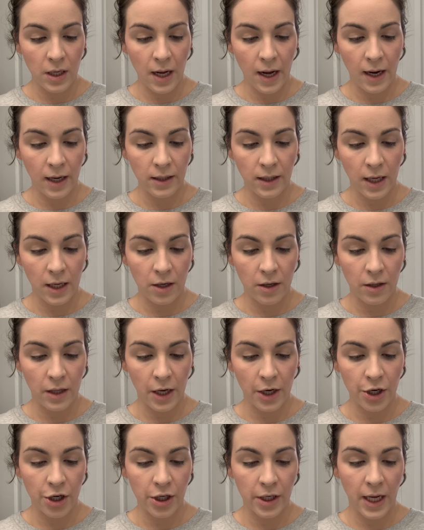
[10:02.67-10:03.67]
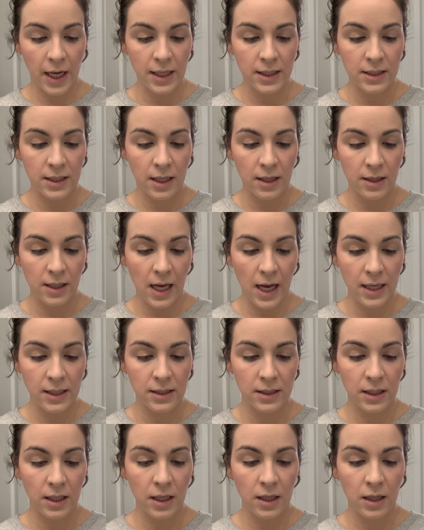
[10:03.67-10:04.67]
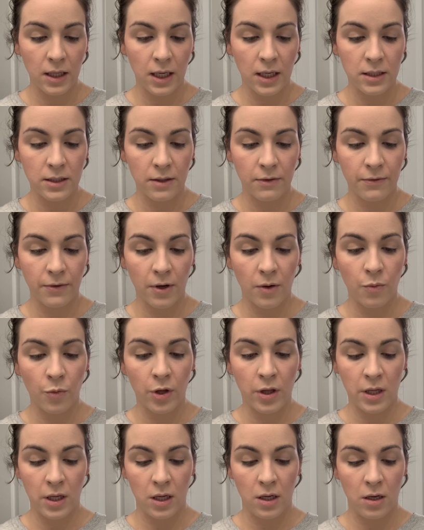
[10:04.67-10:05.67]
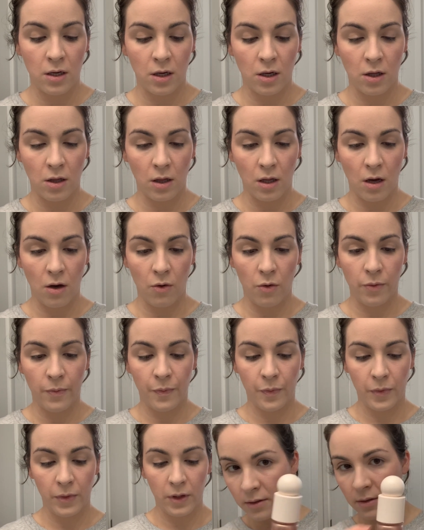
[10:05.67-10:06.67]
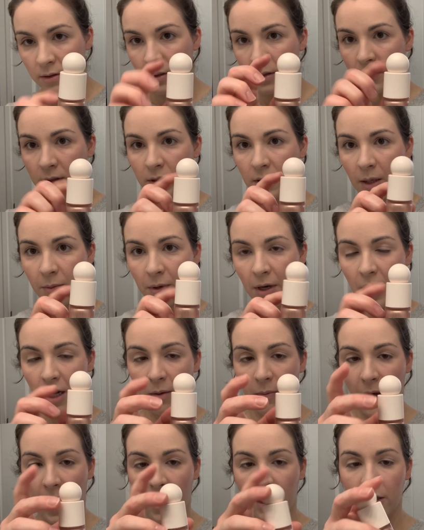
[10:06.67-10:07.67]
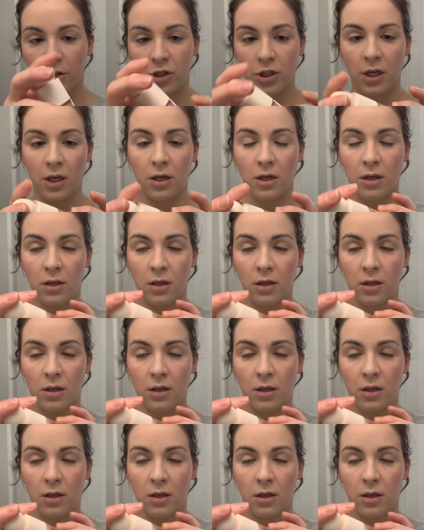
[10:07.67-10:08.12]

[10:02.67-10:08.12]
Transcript: highlighter that creates a lasting lit from within glow. Same kind of packaging.